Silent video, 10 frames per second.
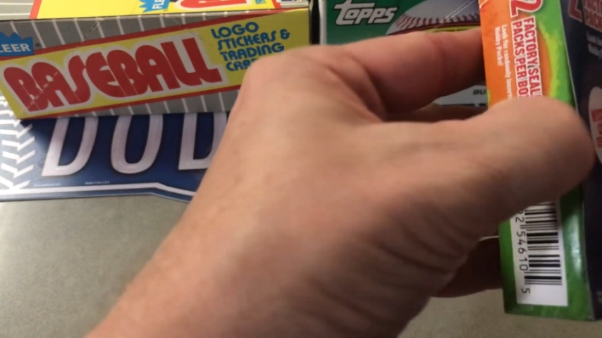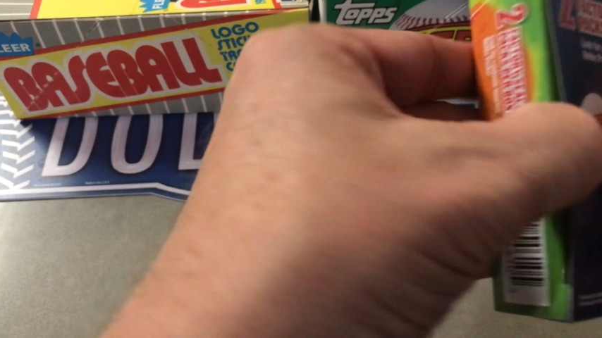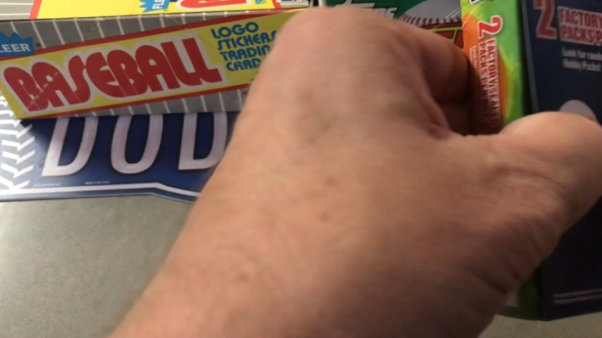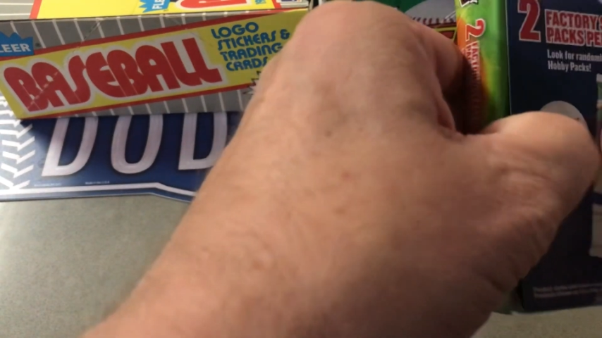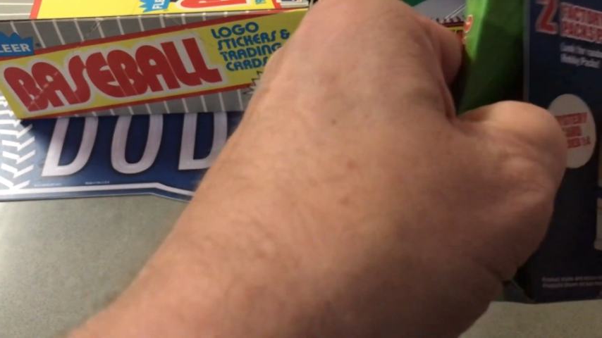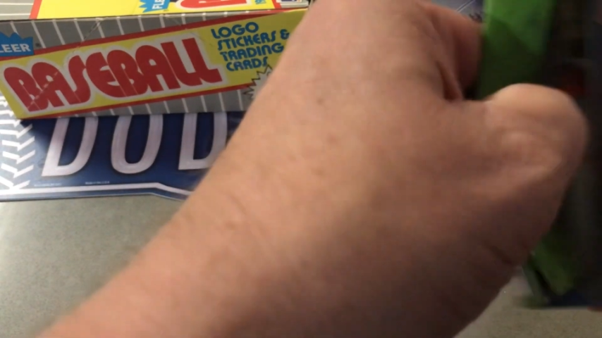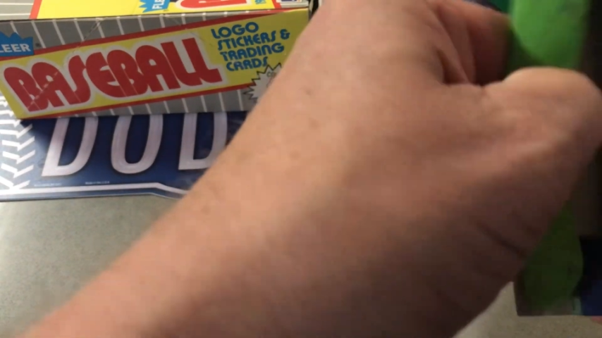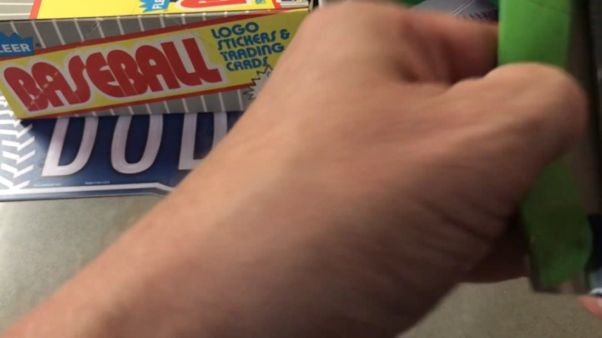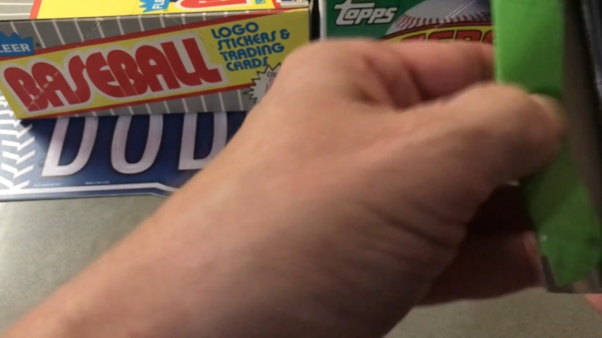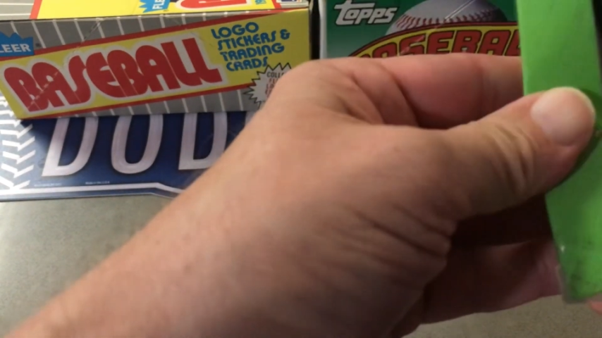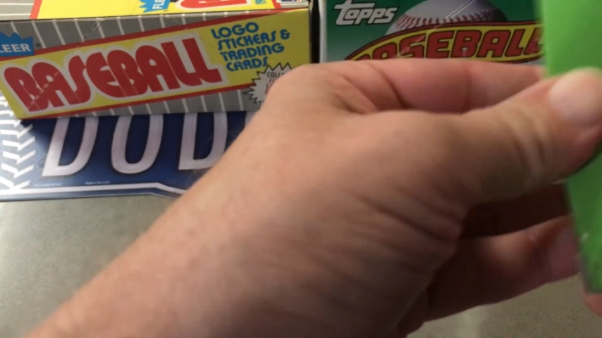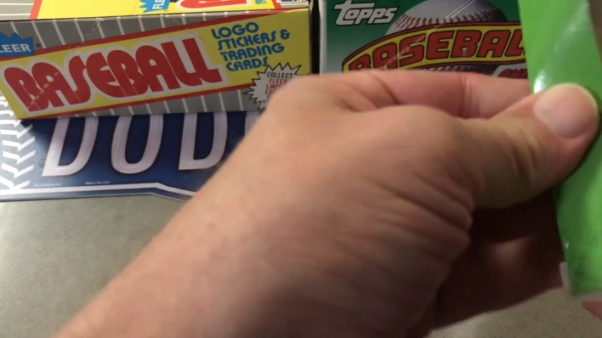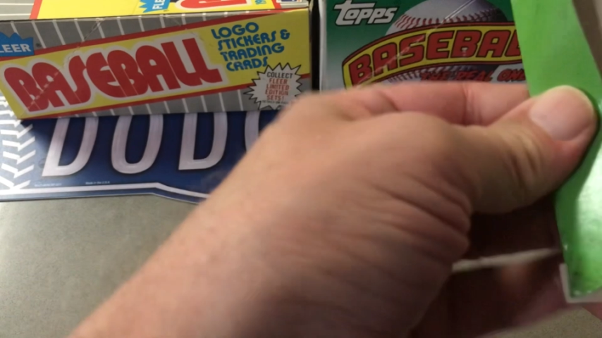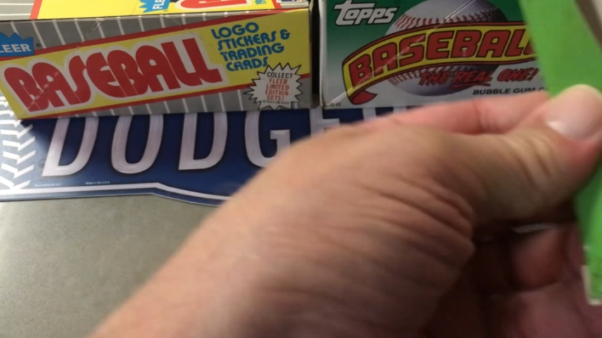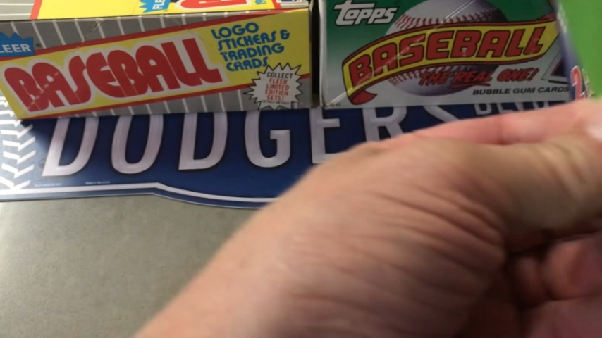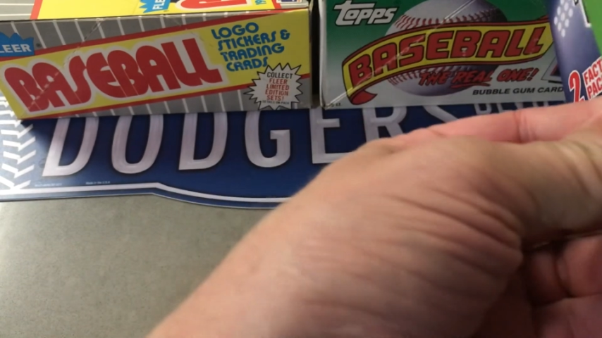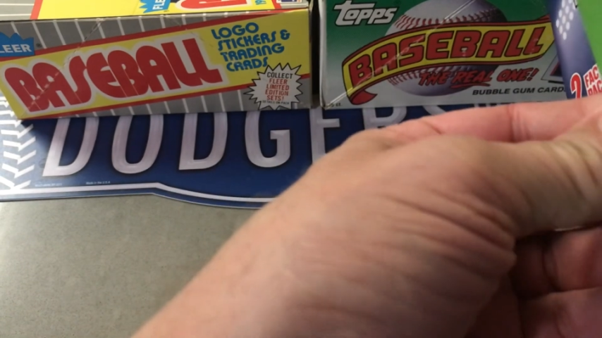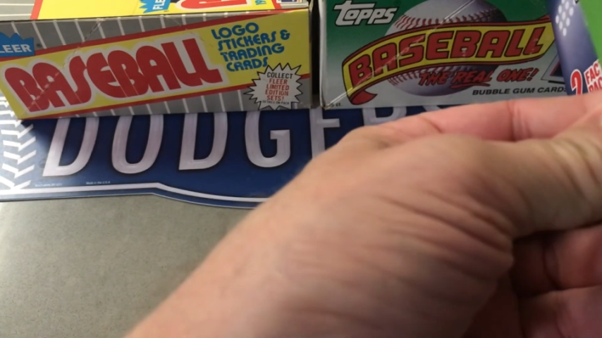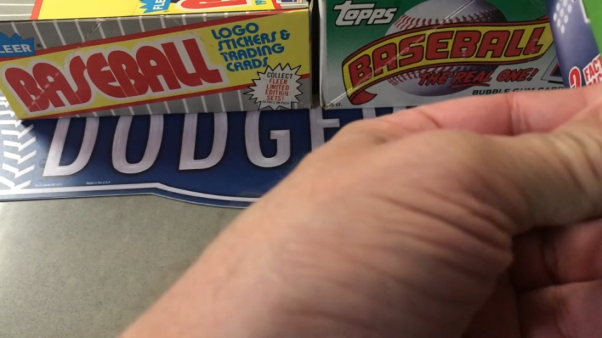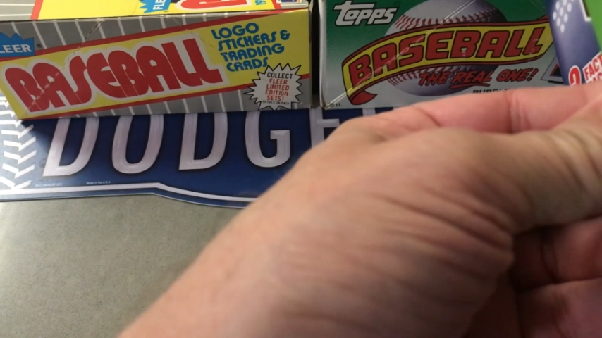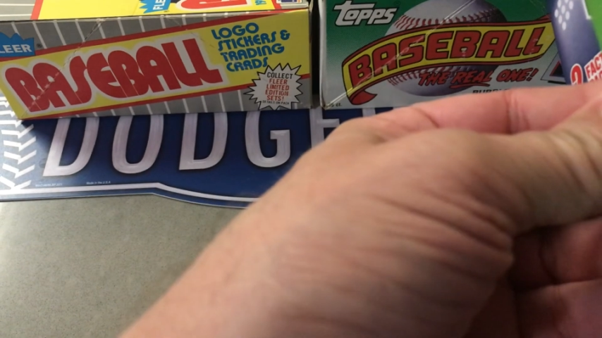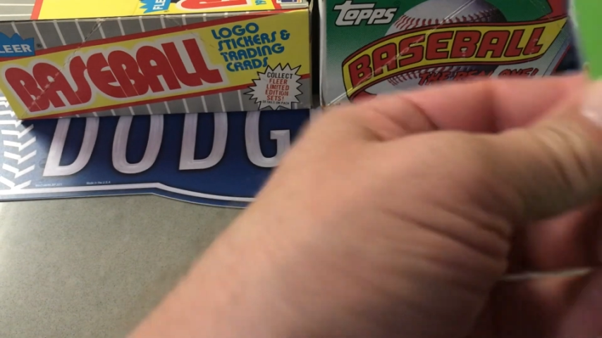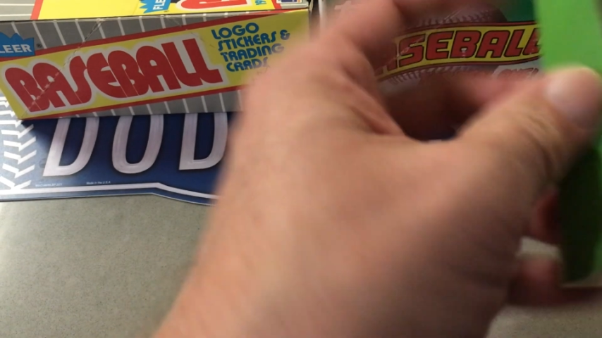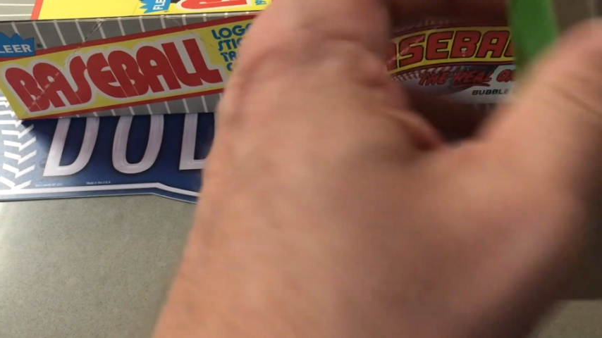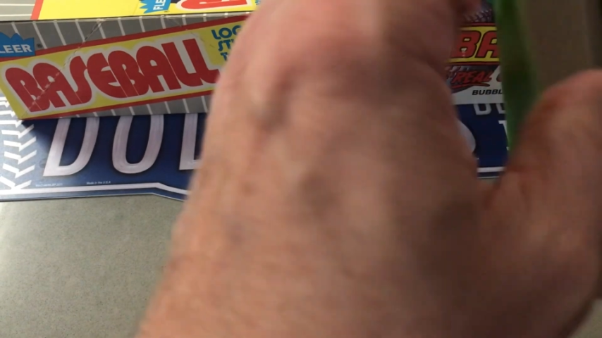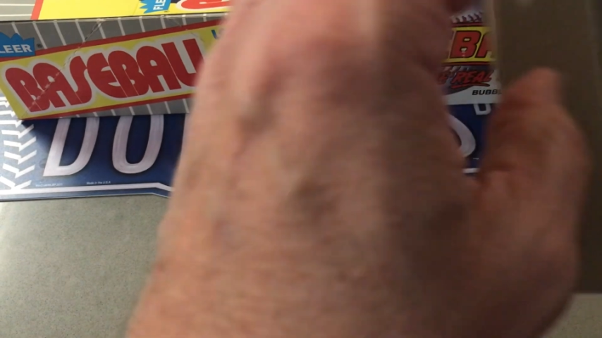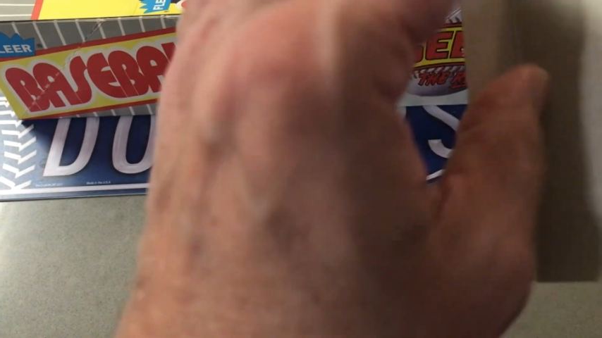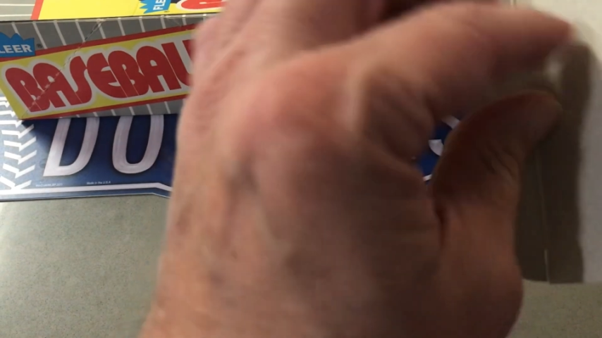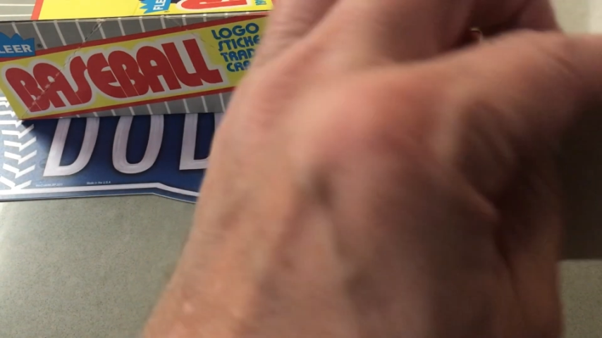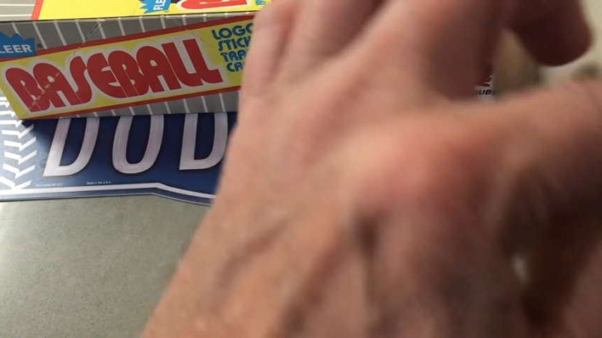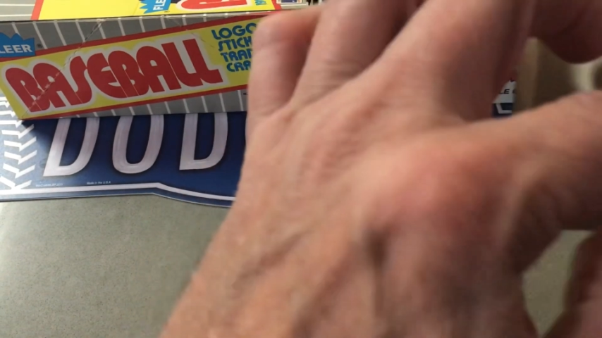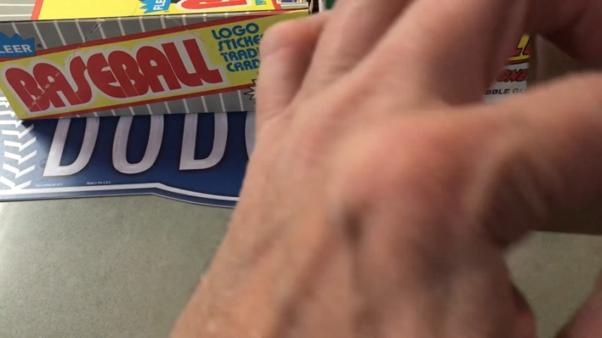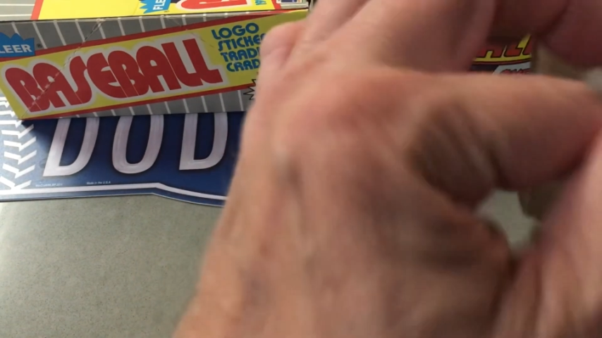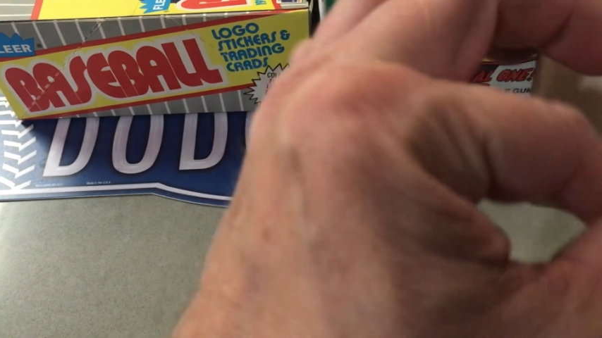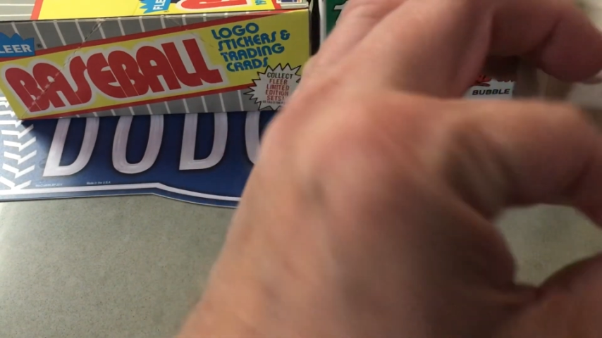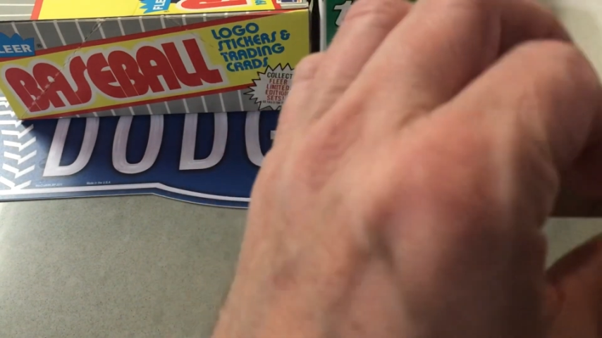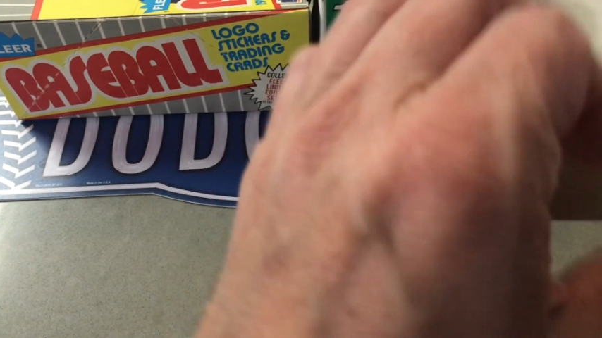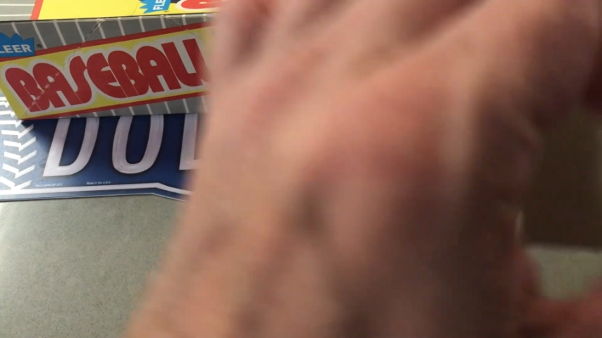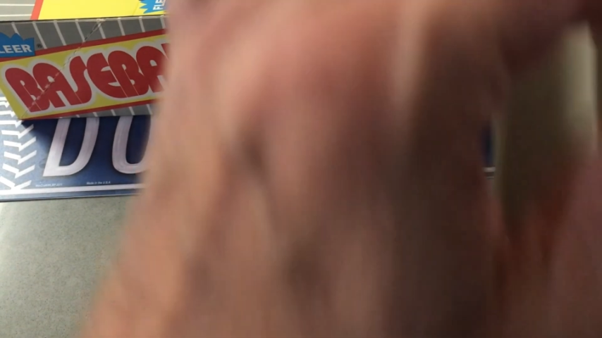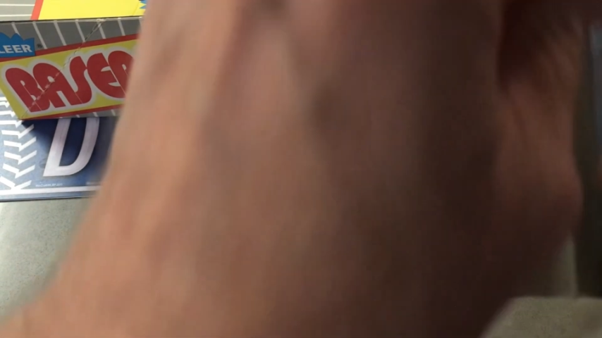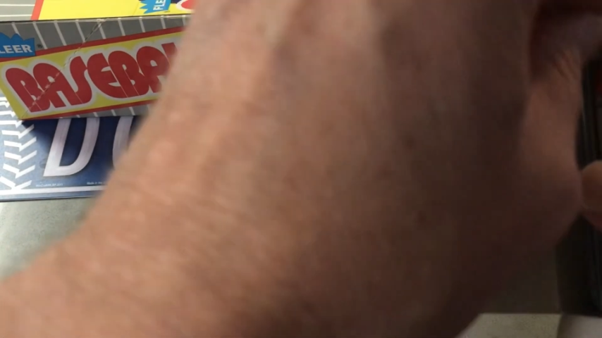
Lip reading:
Nobody's mouth can be seen.